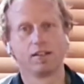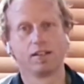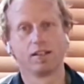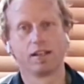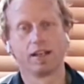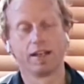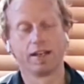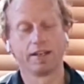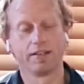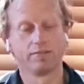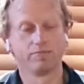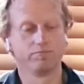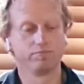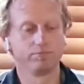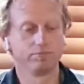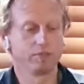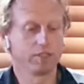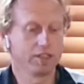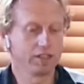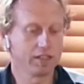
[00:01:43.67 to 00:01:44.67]
And
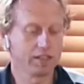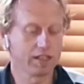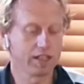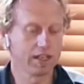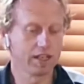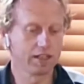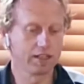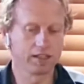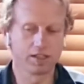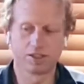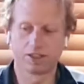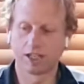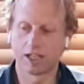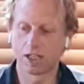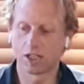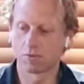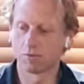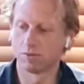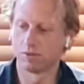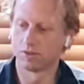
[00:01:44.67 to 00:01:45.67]
yeah, you can get
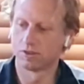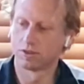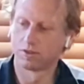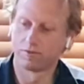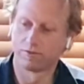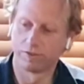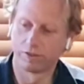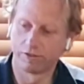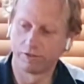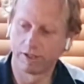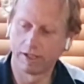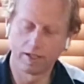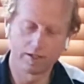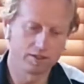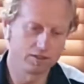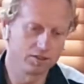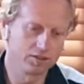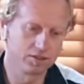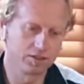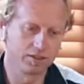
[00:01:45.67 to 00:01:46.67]
attachments for
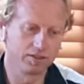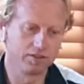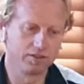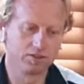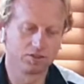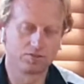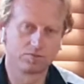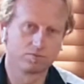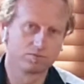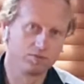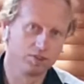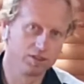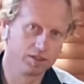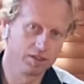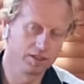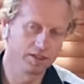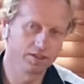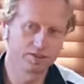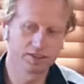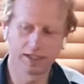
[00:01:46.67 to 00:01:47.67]
routers that just
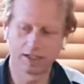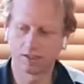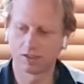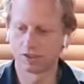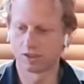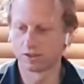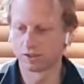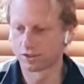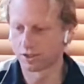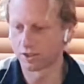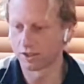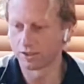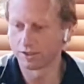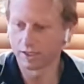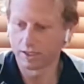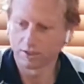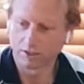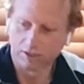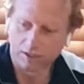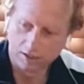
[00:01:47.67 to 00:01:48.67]
attach so the
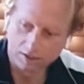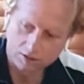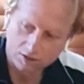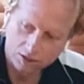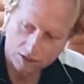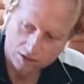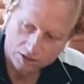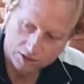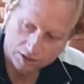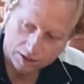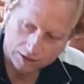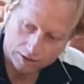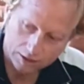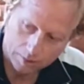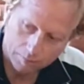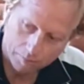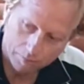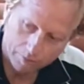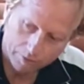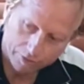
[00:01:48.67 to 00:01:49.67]
dust gets sucked
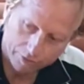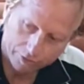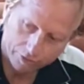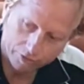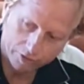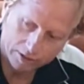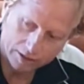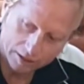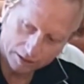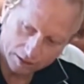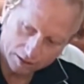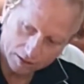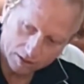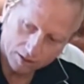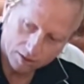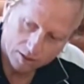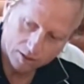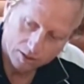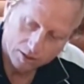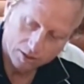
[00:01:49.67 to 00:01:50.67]
up through here,
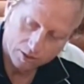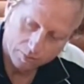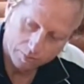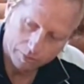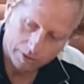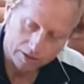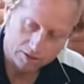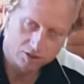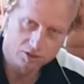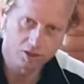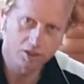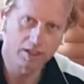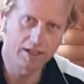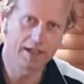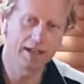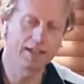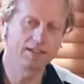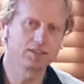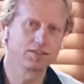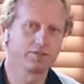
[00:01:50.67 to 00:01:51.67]
but it's not
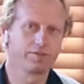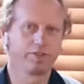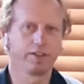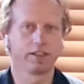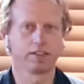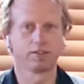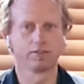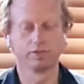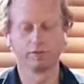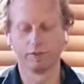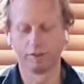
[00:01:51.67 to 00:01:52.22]
as effective.